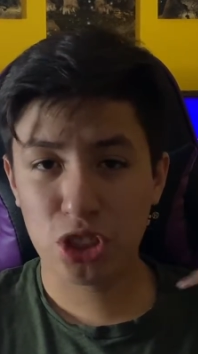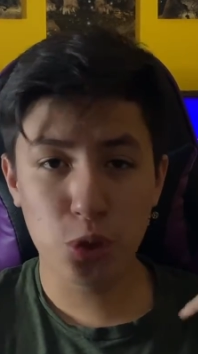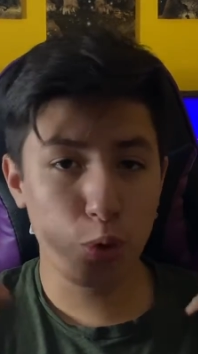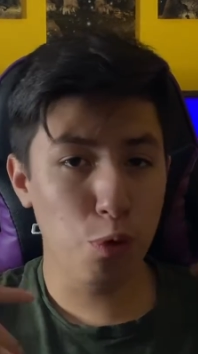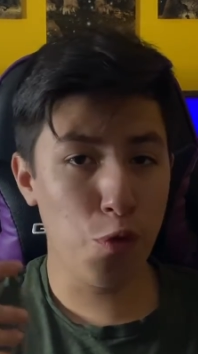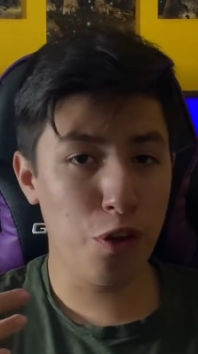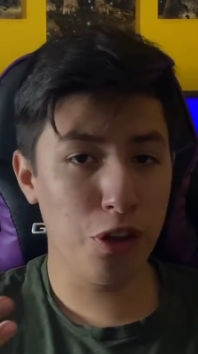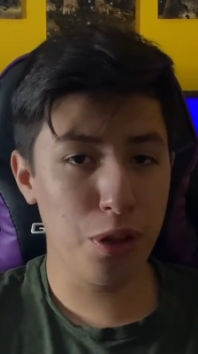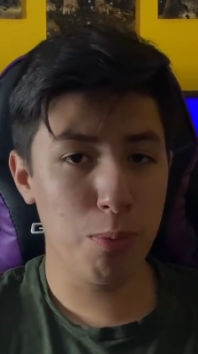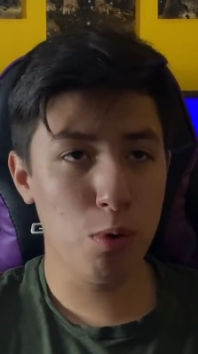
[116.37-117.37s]
you do feel
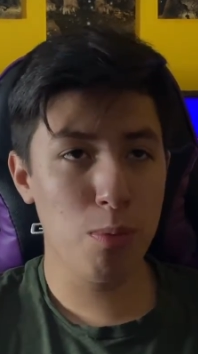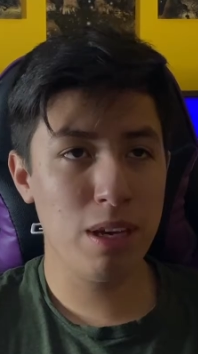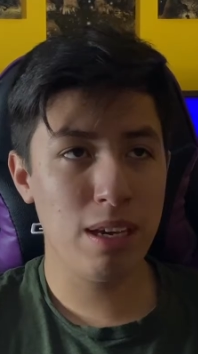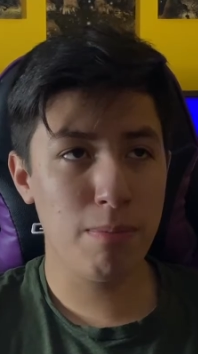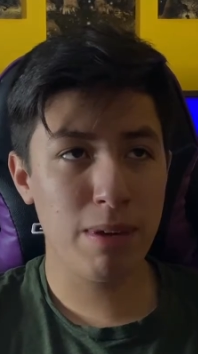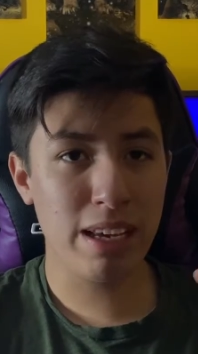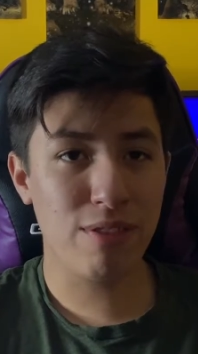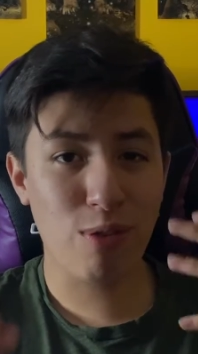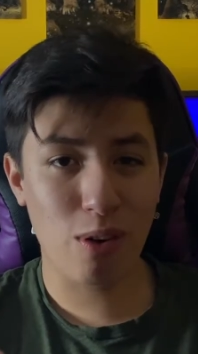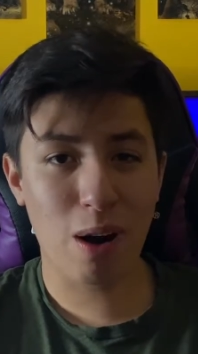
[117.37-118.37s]
the movie being
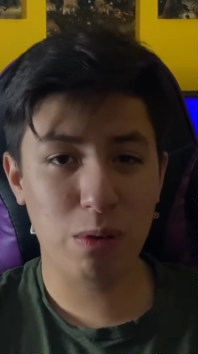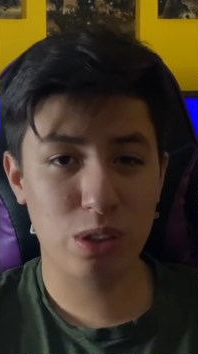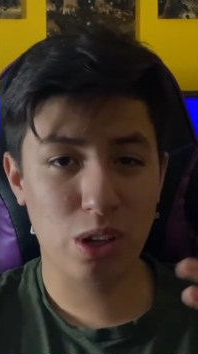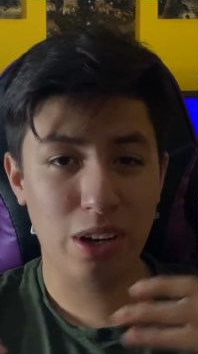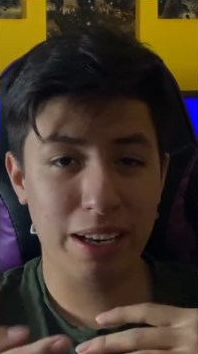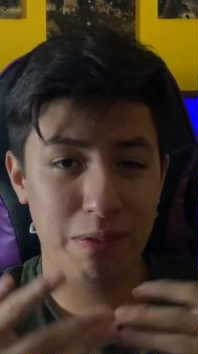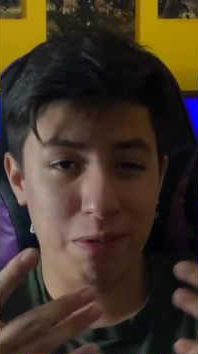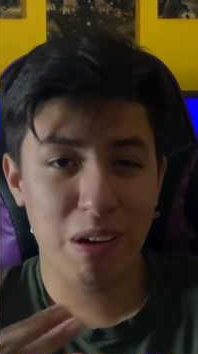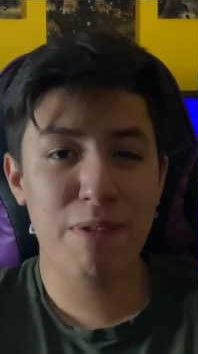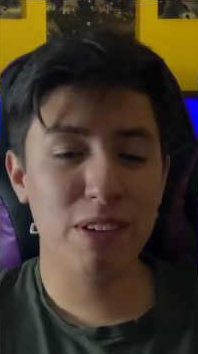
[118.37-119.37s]
4 hours long and
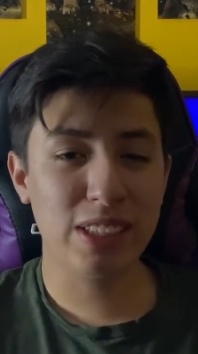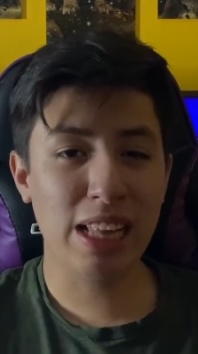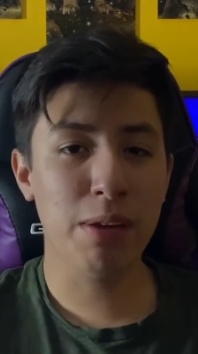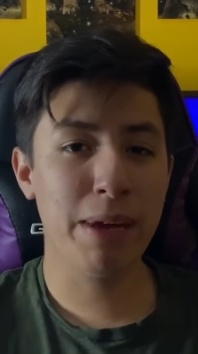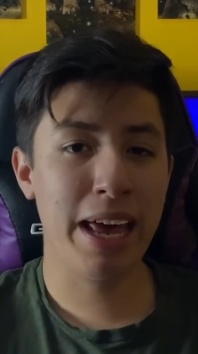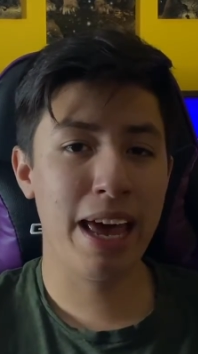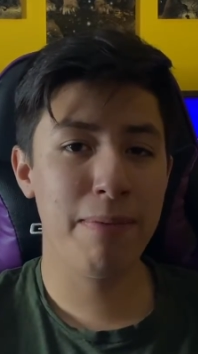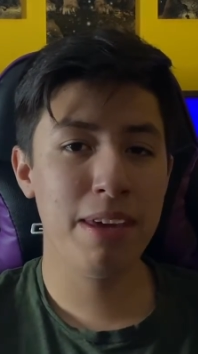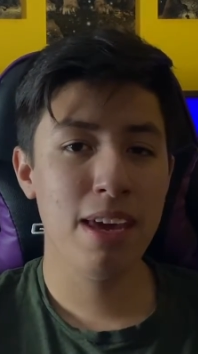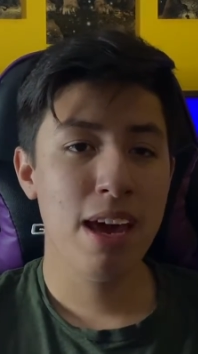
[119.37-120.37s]
it feels a little bit
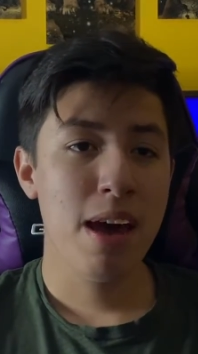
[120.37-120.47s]
heavy.